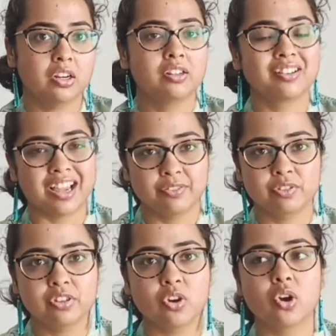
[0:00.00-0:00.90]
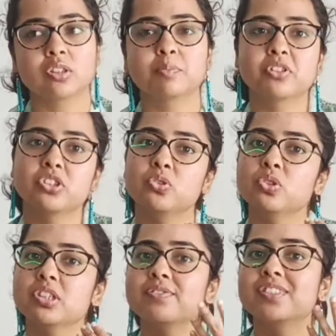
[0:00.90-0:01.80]
driver or the person
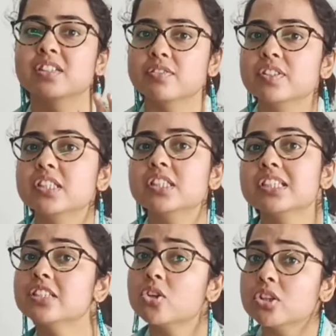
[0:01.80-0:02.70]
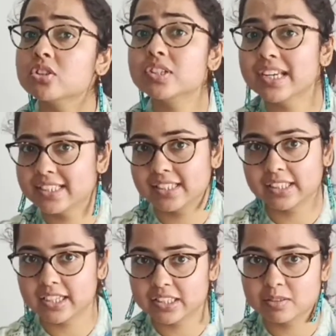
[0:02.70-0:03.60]
who gives services is also rating the
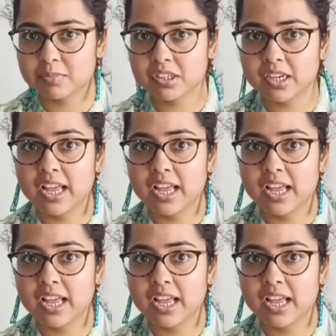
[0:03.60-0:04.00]
customer,